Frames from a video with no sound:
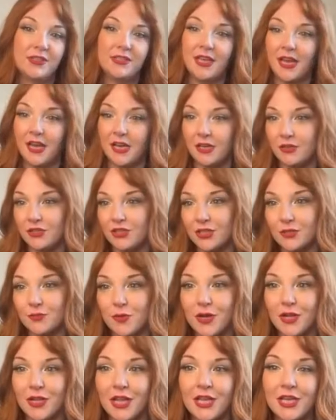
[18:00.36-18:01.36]
saying, just
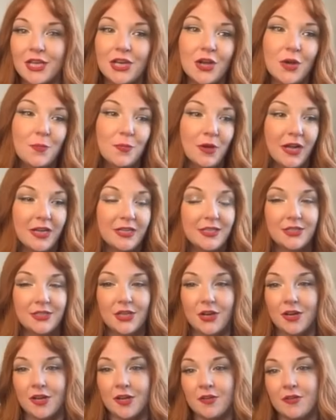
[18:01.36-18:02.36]
want to let you know, prices
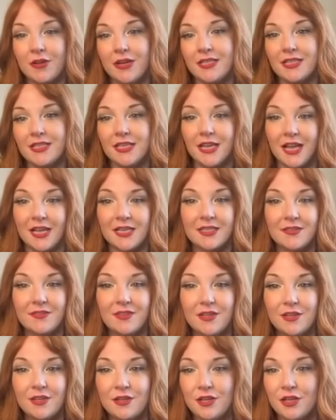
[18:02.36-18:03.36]
are increasing as of
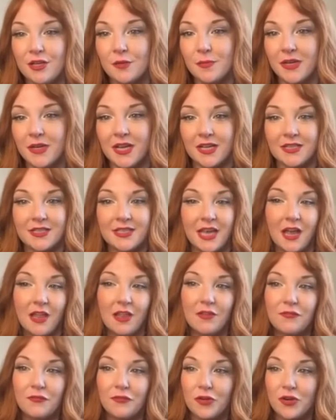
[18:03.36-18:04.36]
the new year because
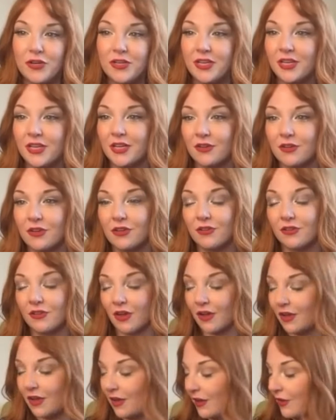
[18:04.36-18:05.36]
California
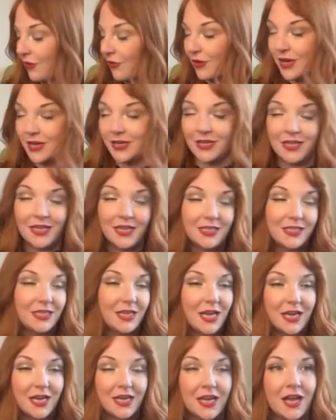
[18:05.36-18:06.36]
agreed to this,
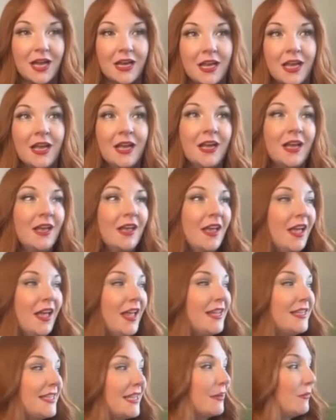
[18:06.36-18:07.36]
yada, yada.
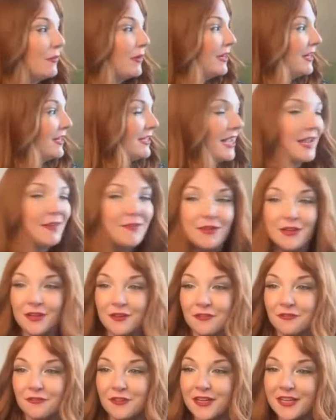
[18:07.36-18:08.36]
It's like, when is it ever going
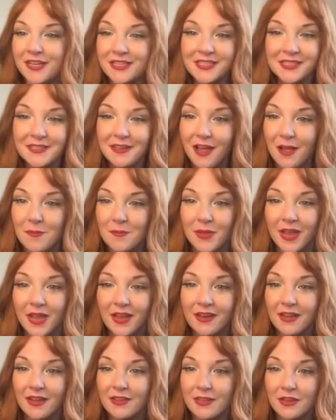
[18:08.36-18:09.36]
to freaking stop,
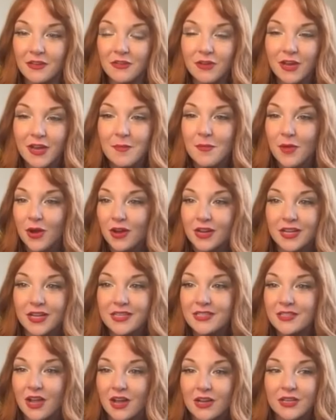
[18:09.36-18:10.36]
man? The gray
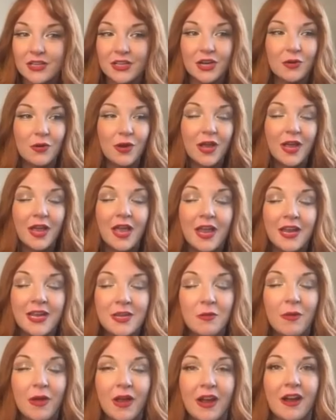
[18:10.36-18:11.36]
market's not going to go
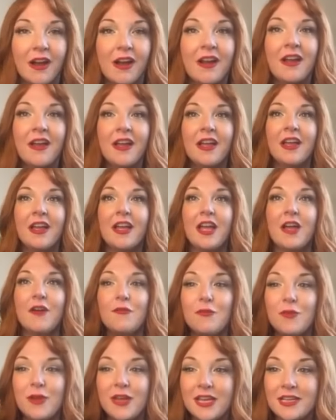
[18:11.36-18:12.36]
anywhere if
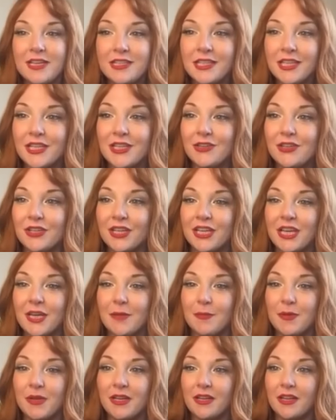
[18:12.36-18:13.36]
we continue to
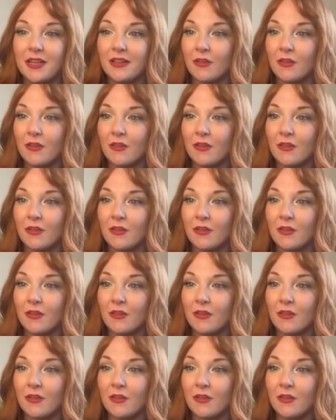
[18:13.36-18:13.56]
keep it